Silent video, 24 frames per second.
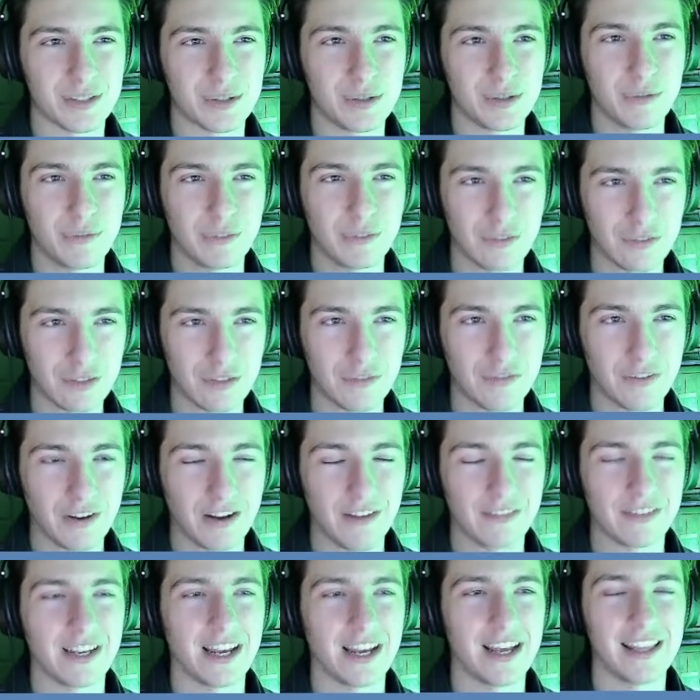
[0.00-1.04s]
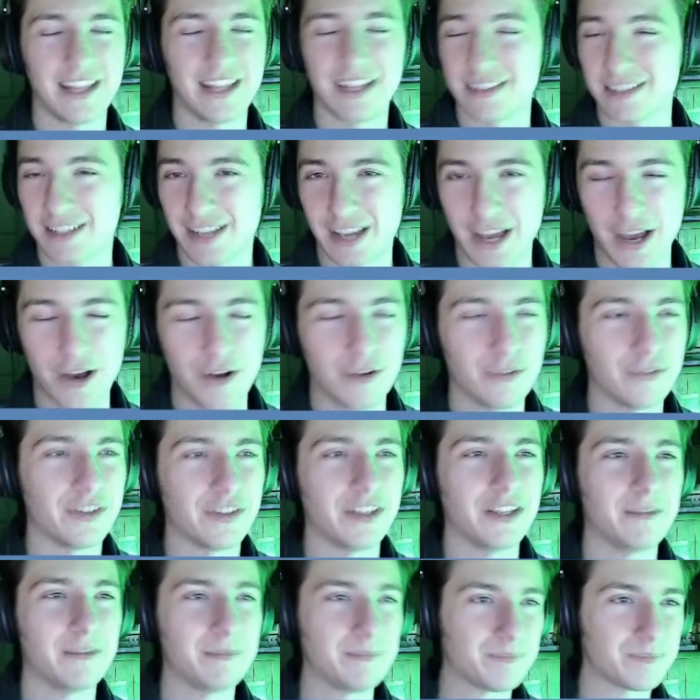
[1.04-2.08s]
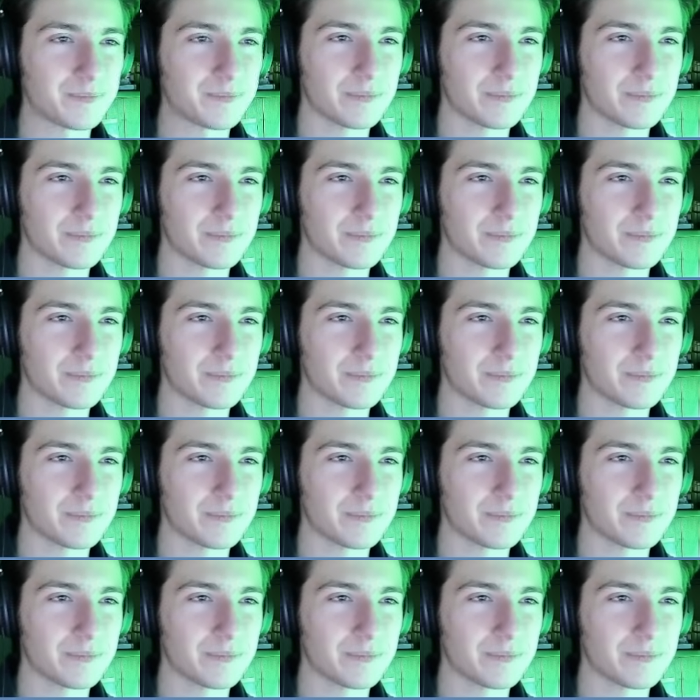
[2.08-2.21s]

255K, that's Kelvin.